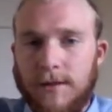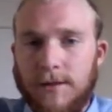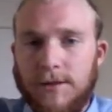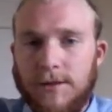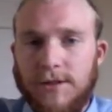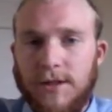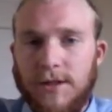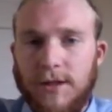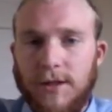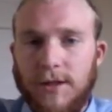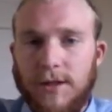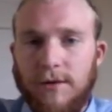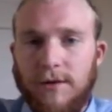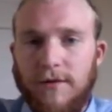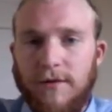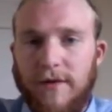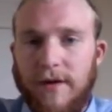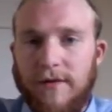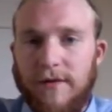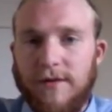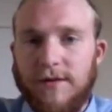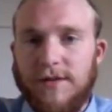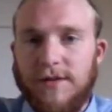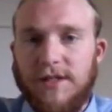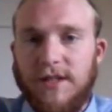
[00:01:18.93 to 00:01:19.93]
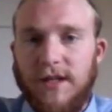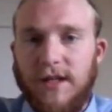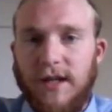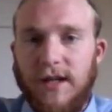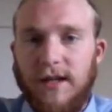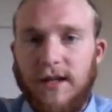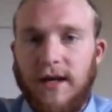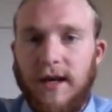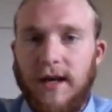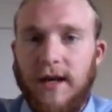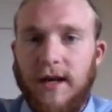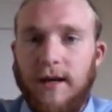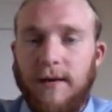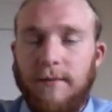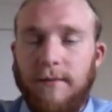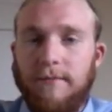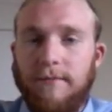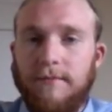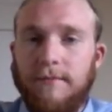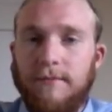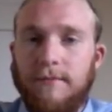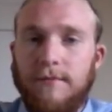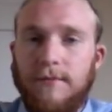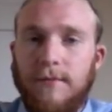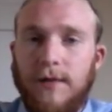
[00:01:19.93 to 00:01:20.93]
So if you've ever seen a
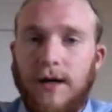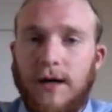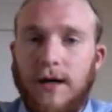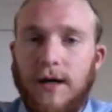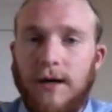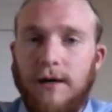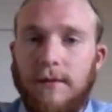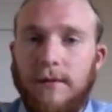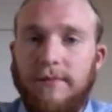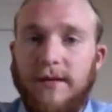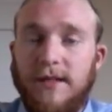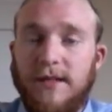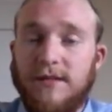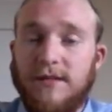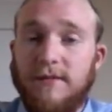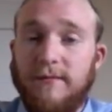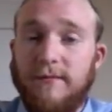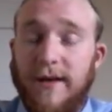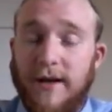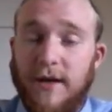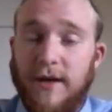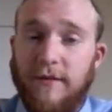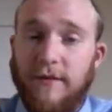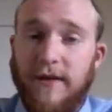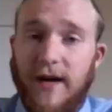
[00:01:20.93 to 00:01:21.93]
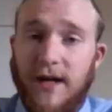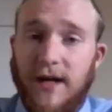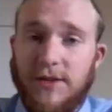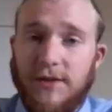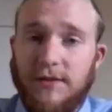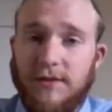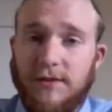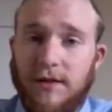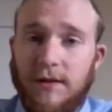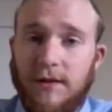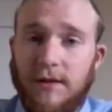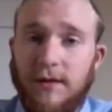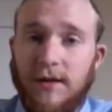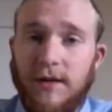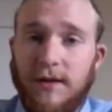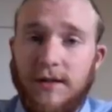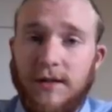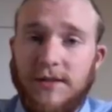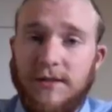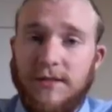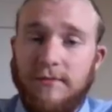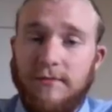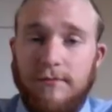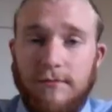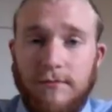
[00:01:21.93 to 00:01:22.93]
piece of manufactured lumber,
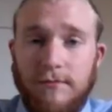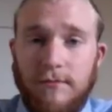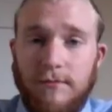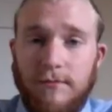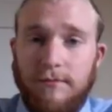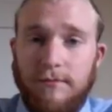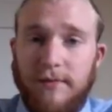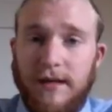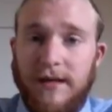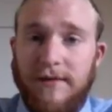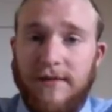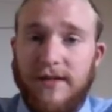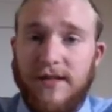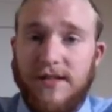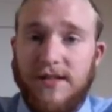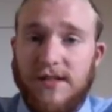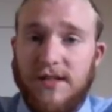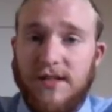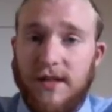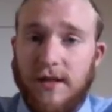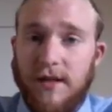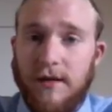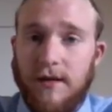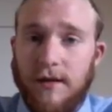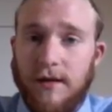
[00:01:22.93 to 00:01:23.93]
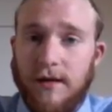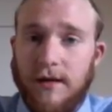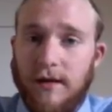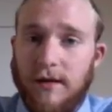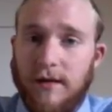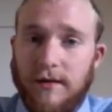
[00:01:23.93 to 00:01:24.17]
it's PVC,